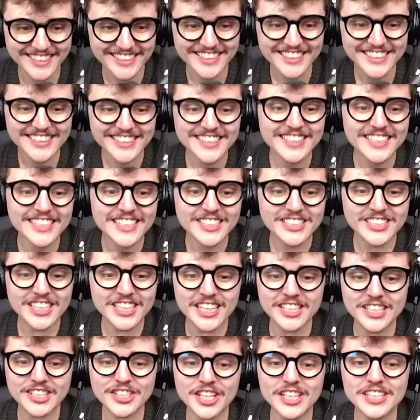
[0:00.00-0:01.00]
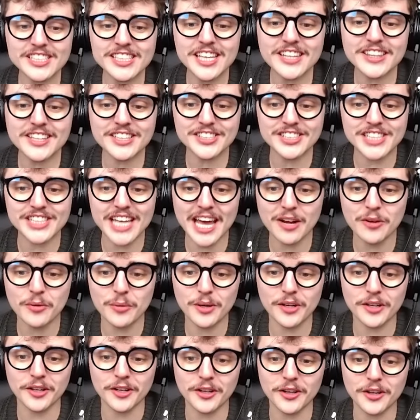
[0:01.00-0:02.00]
she, she's hitting the sack
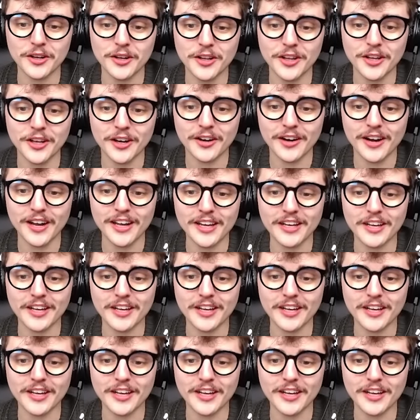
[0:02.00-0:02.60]
real early, alright?